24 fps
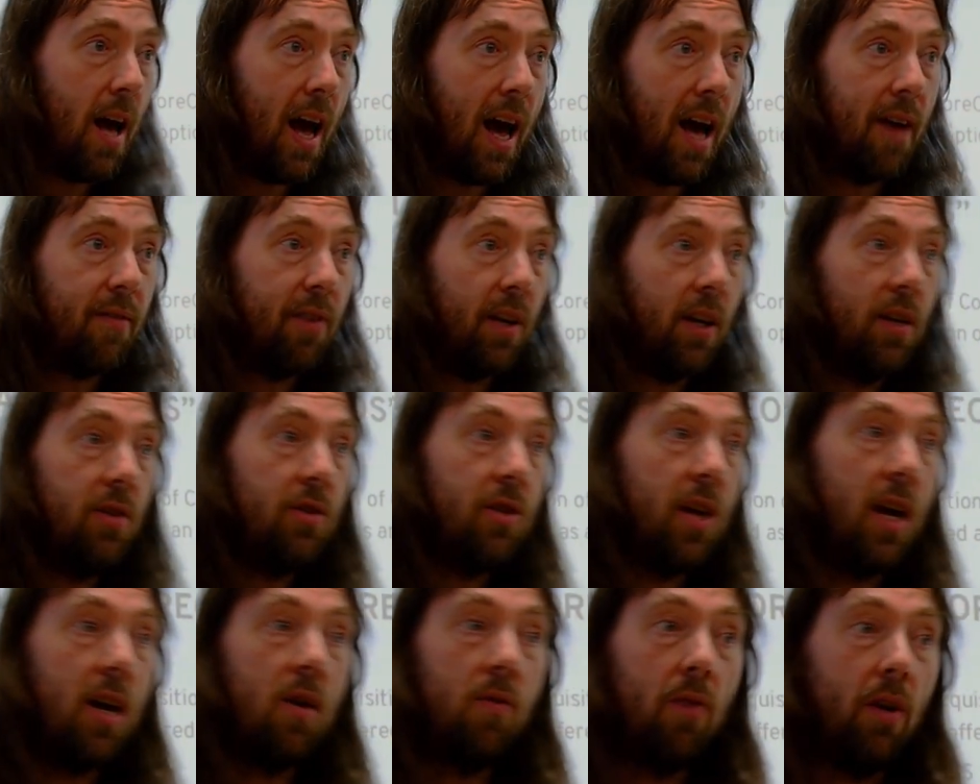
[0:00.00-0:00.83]
have a
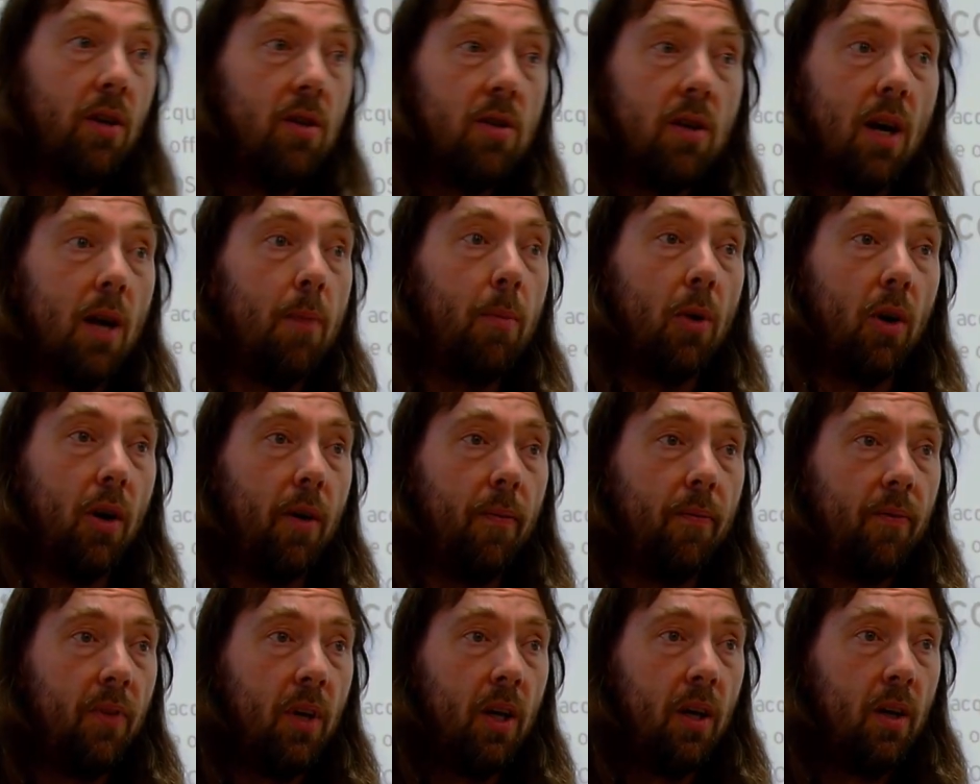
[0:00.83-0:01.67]
container runtime on it.
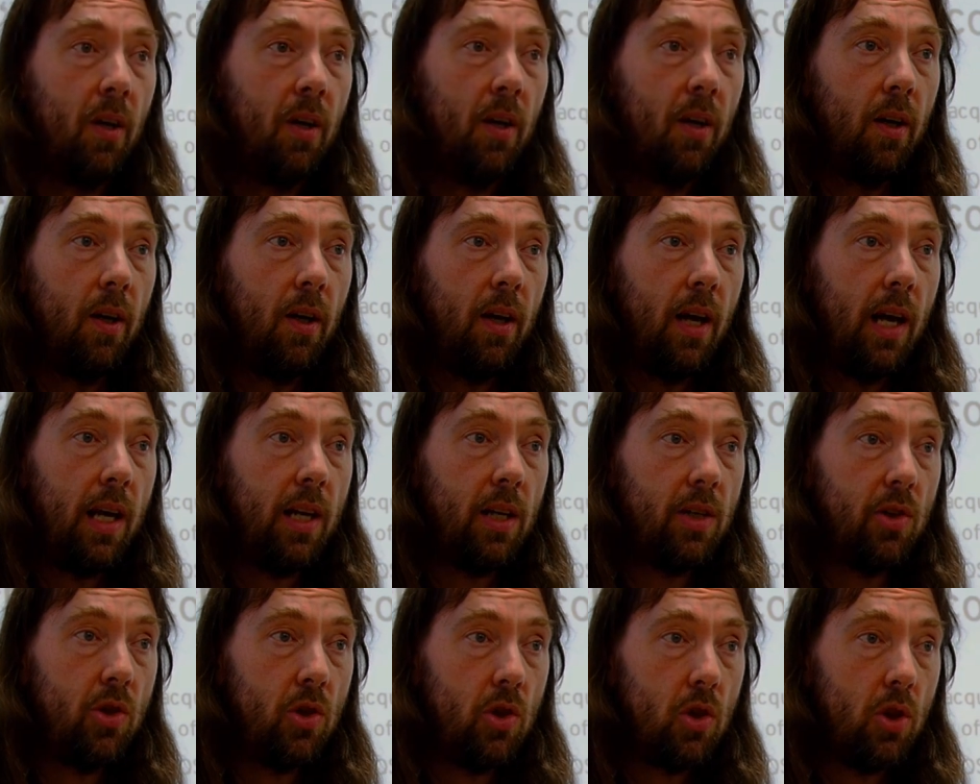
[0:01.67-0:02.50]
It
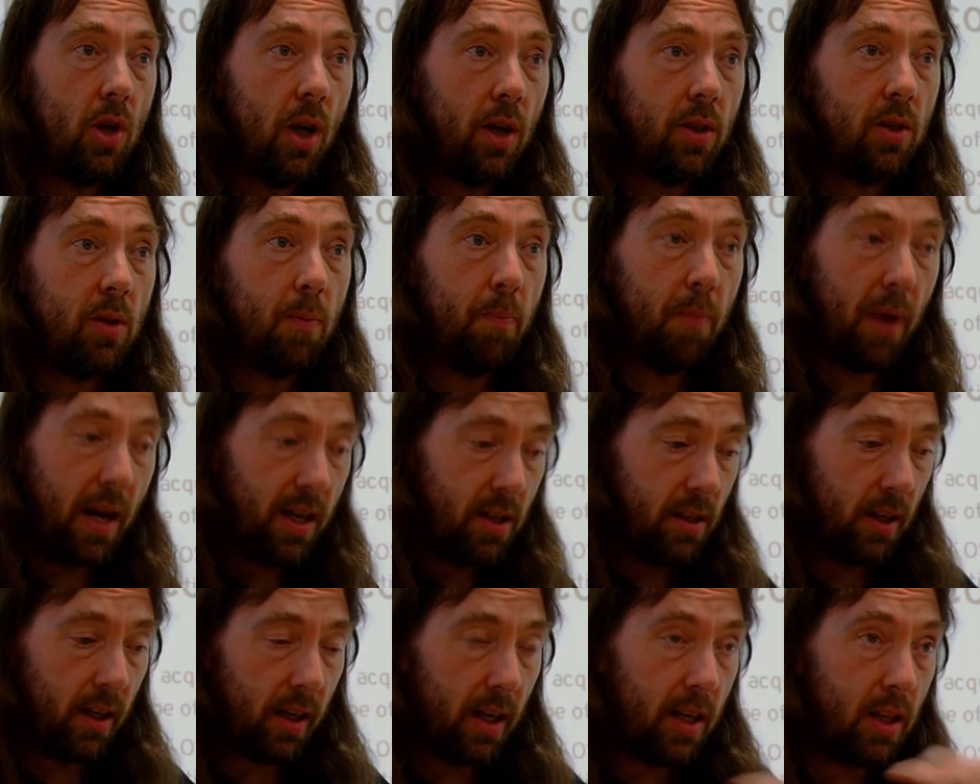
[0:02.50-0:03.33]
is just
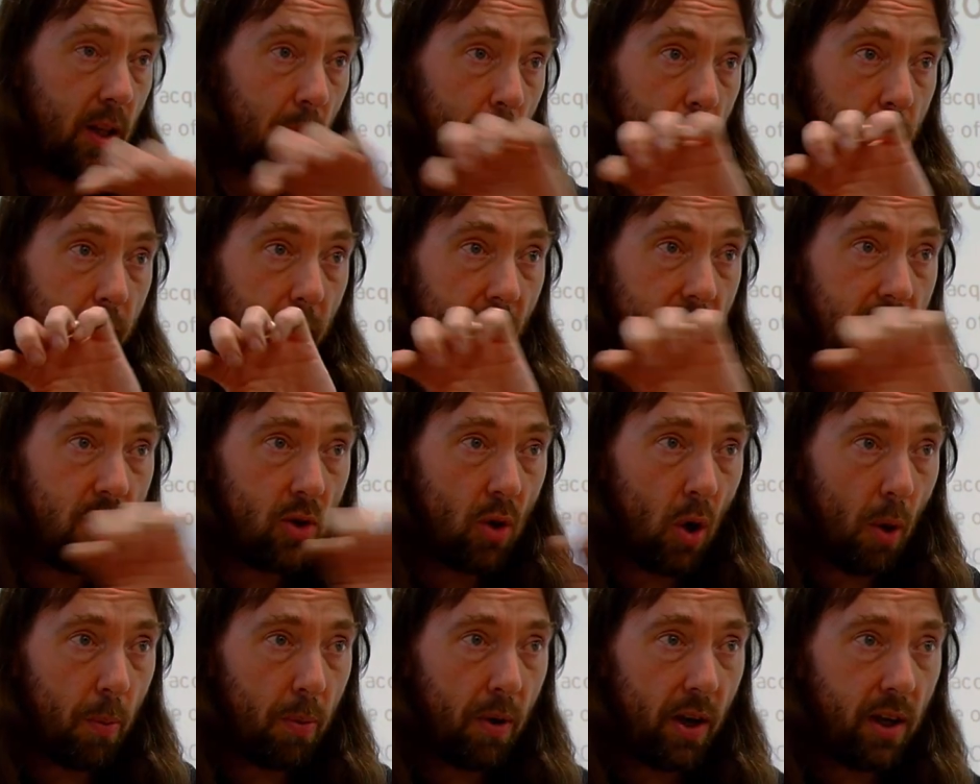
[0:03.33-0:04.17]
basically the base
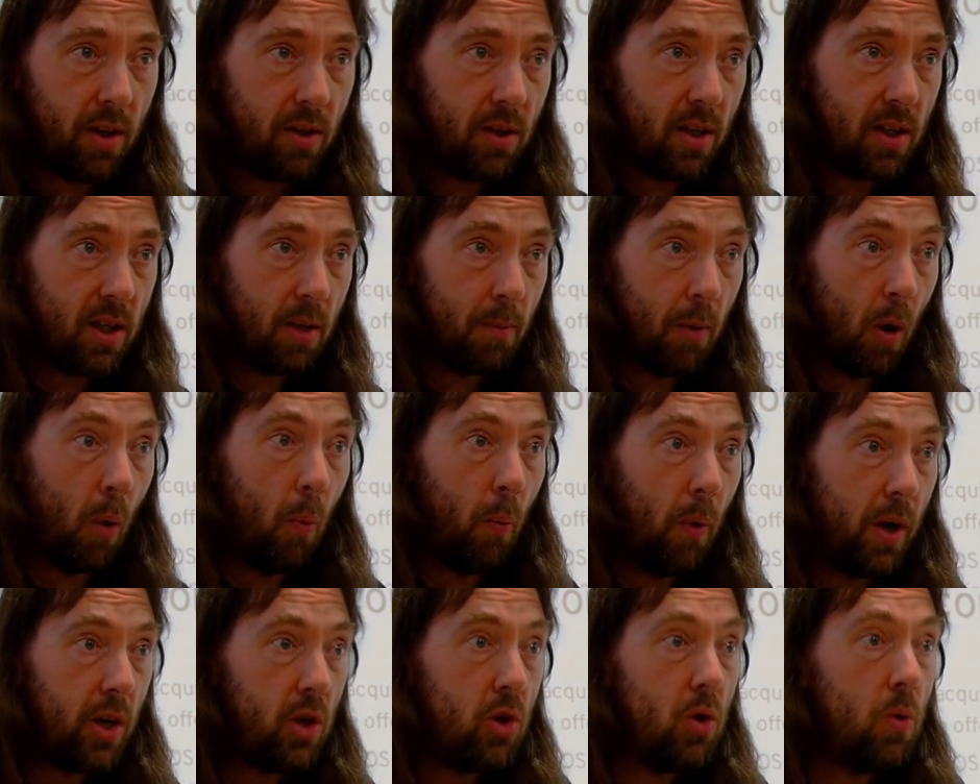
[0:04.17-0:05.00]
operating system on
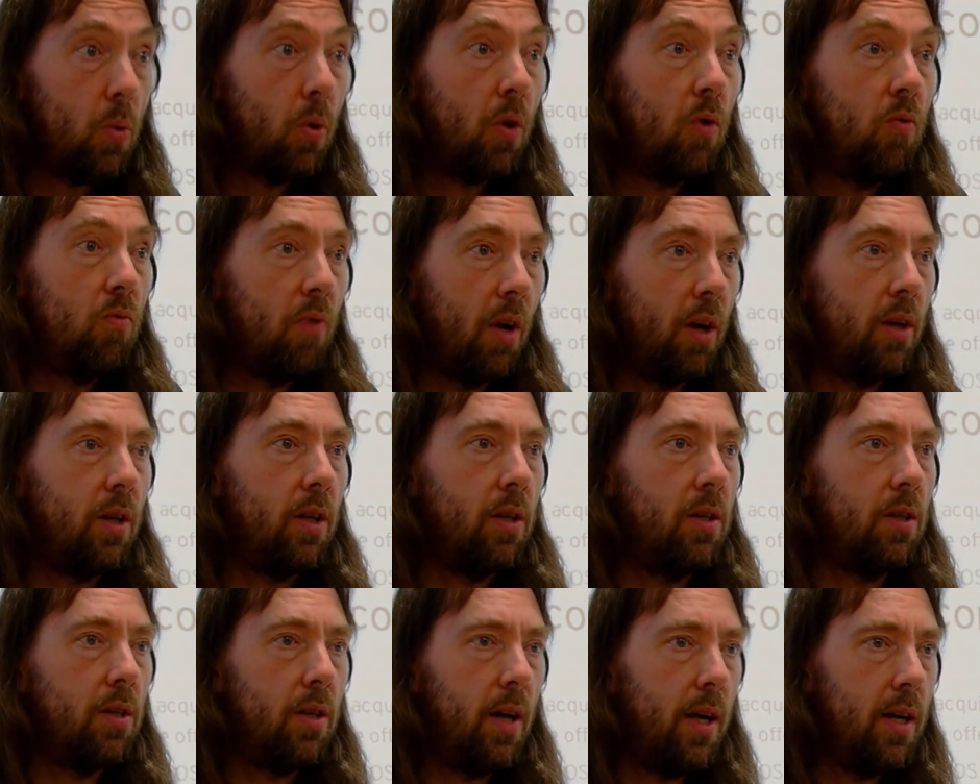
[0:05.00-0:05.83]
which you can run
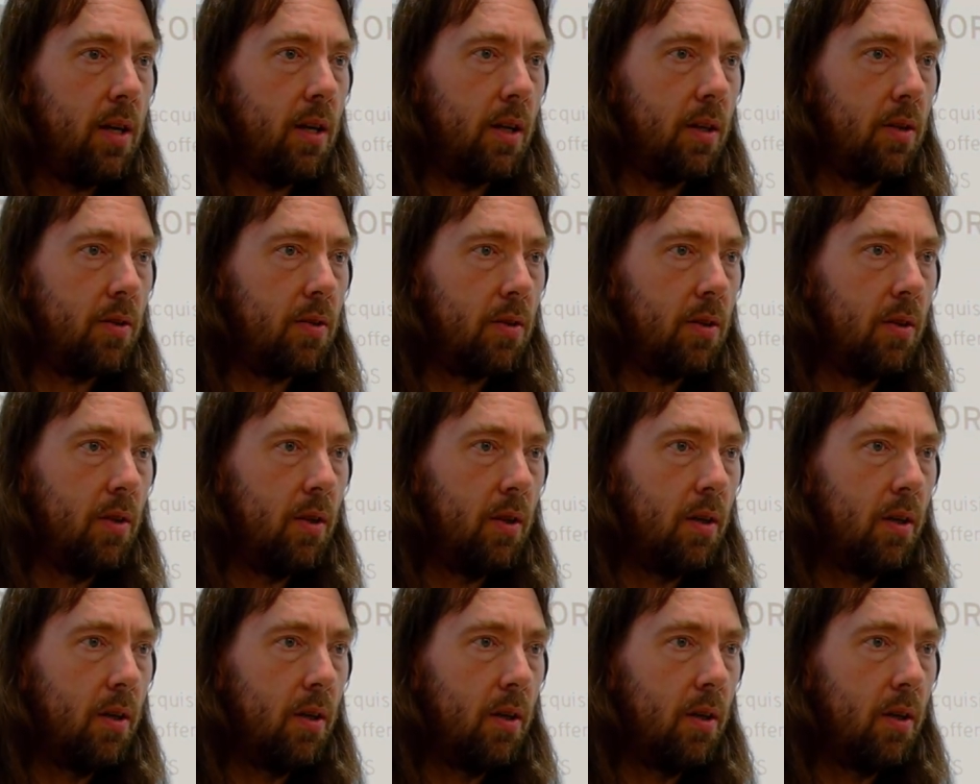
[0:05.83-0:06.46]
containers.